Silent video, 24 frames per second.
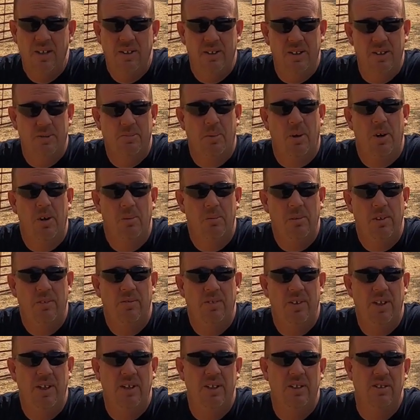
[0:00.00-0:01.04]
This part will be
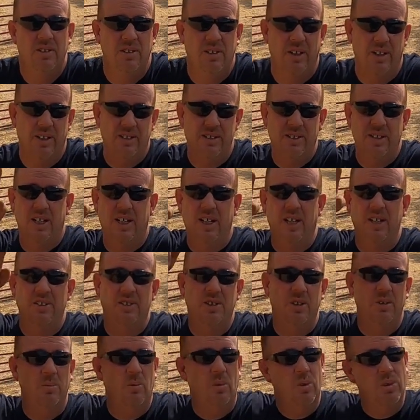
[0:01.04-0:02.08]
finished, and like I said, I got
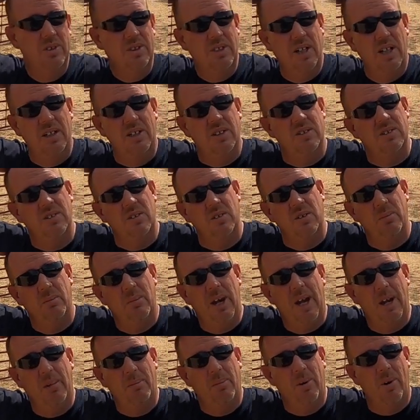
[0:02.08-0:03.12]
two more sections on the
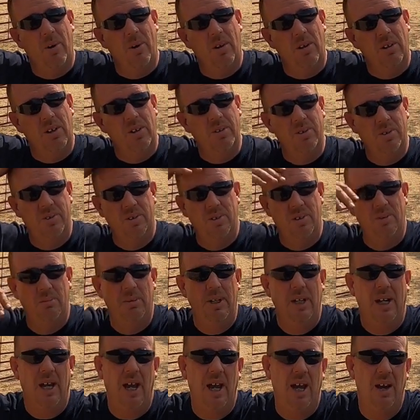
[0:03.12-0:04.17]
back part closer to the
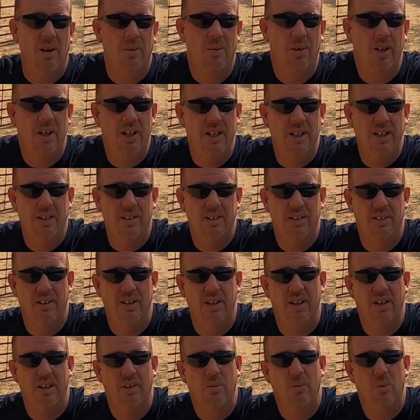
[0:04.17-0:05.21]
big highway.
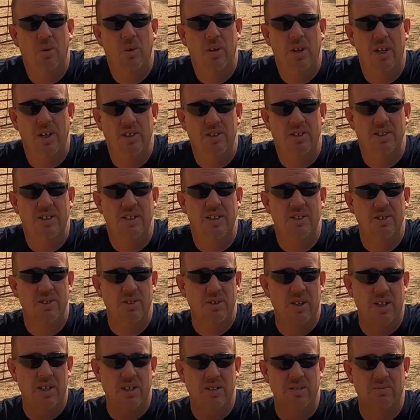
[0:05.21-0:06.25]
One I just need to
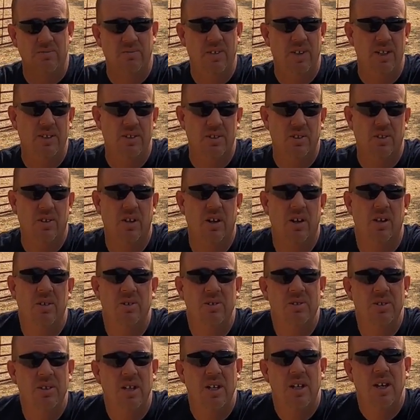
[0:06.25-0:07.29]
stretch some fence
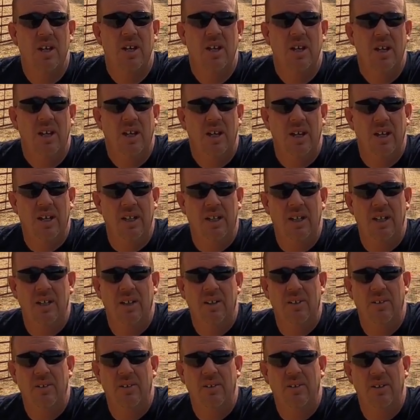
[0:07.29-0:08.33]
across, and the
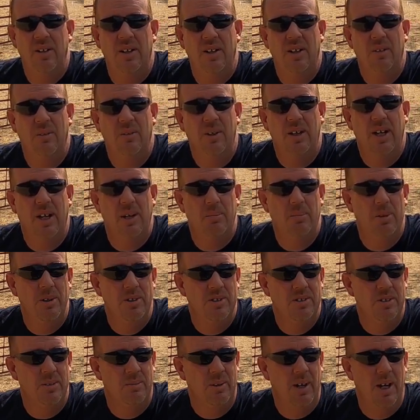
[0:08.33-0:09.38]
other we got to
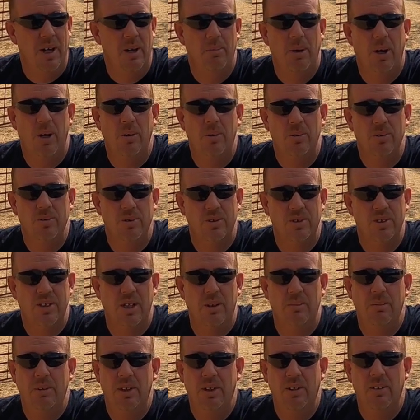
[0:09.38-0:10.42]
put some kind of poles or
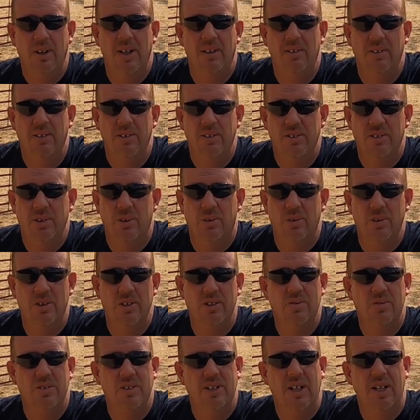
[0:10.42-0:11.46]
something in the ground. They're
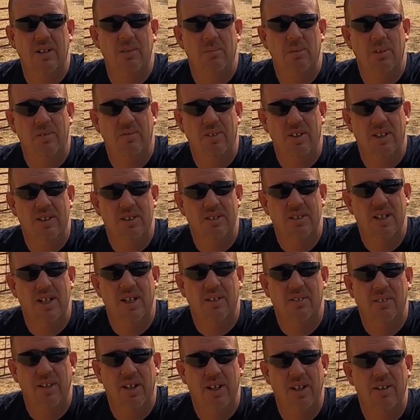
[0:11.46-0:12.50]
notorious for tearing my fence
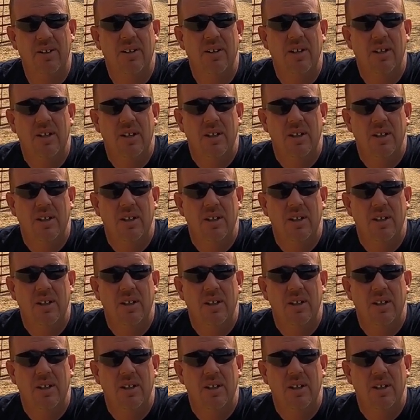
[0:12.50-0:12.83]
down there.